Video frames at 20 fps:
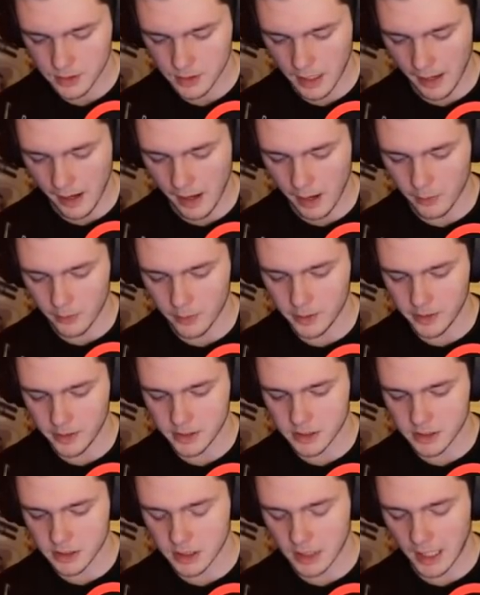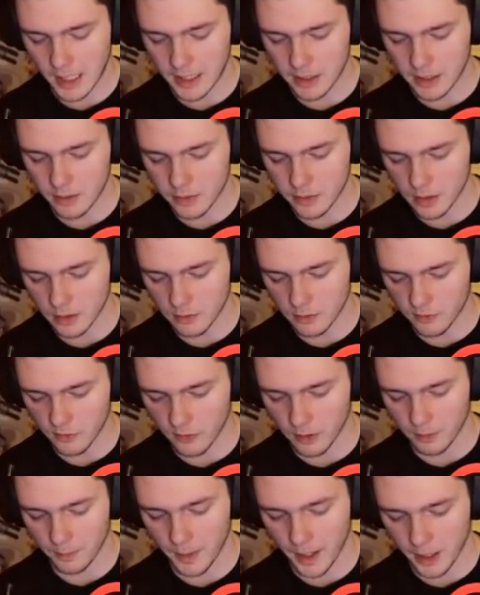I really just thought he would go
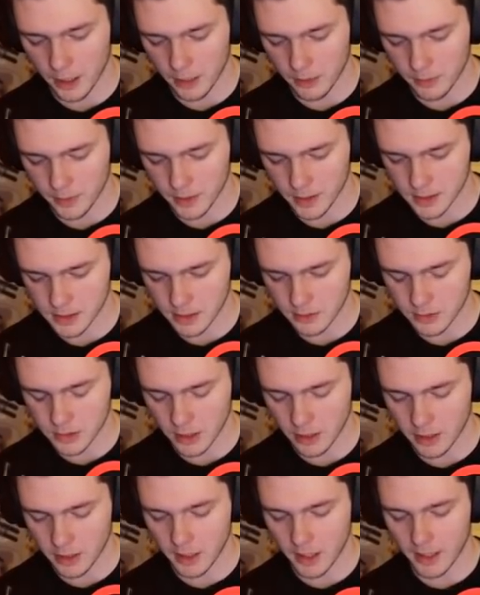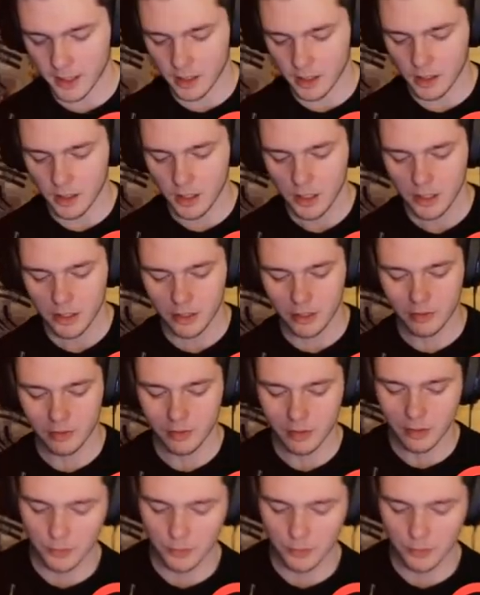front miner because it was already like you're